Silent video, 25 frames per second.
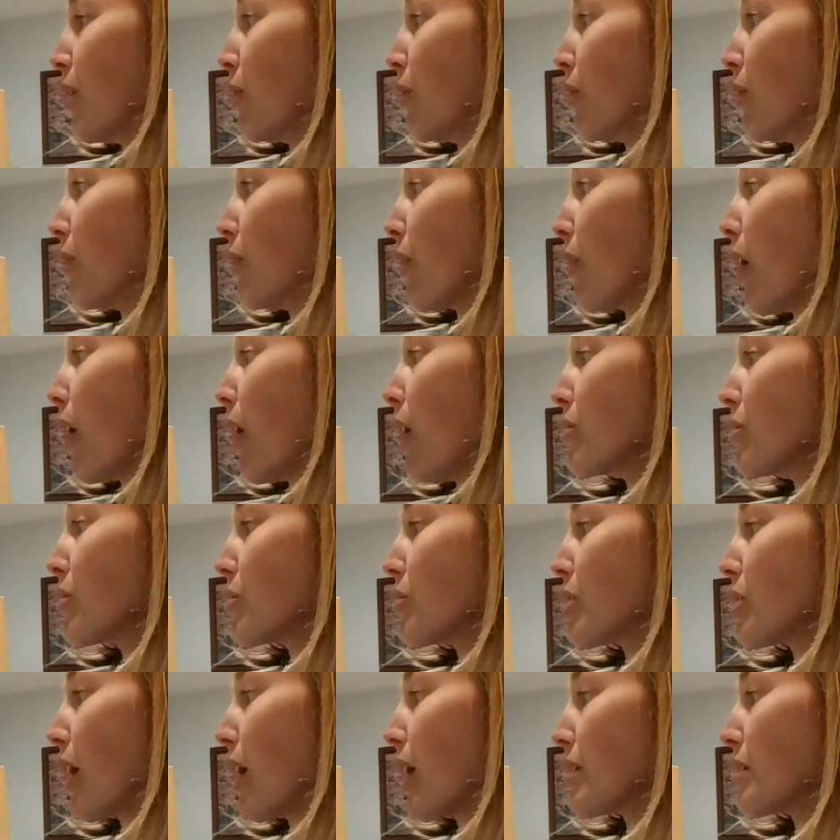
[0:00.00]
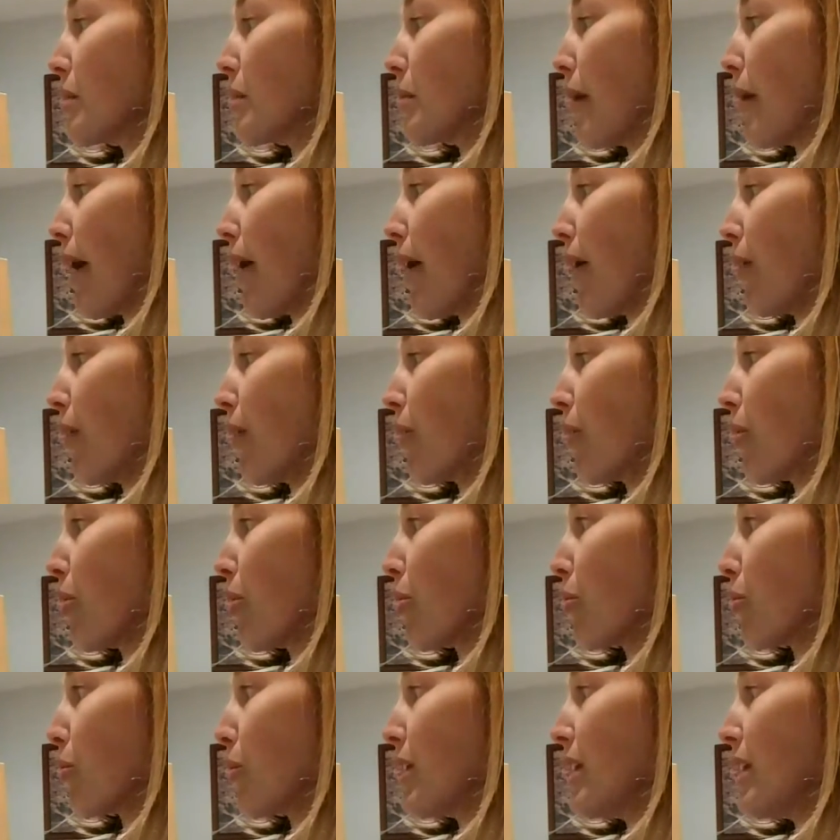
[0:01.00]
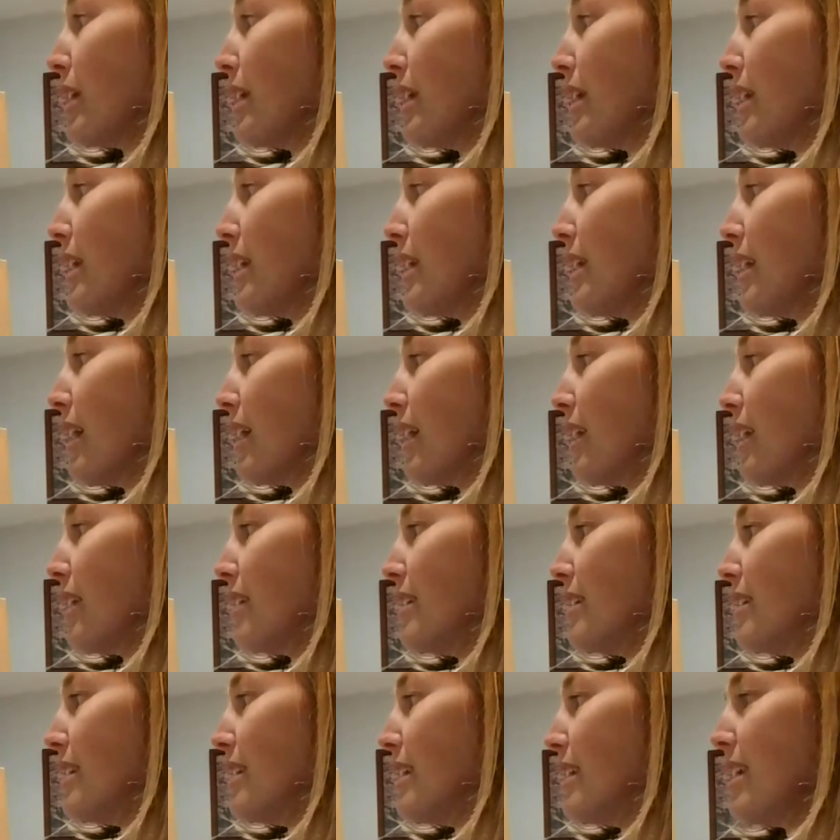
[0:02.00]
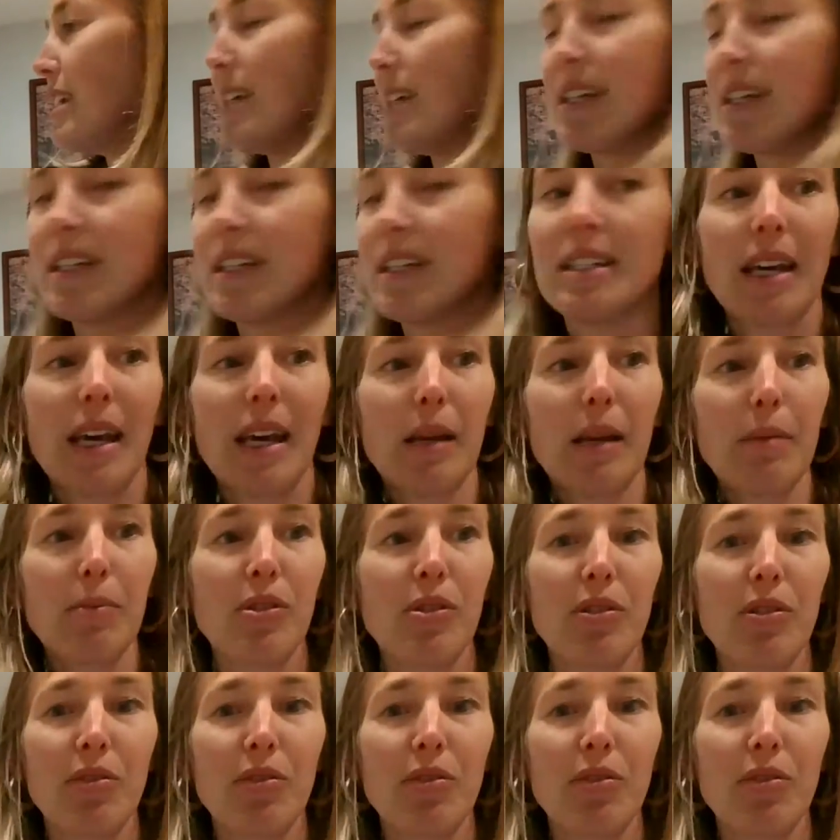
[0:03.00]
We've also talked about 3D types of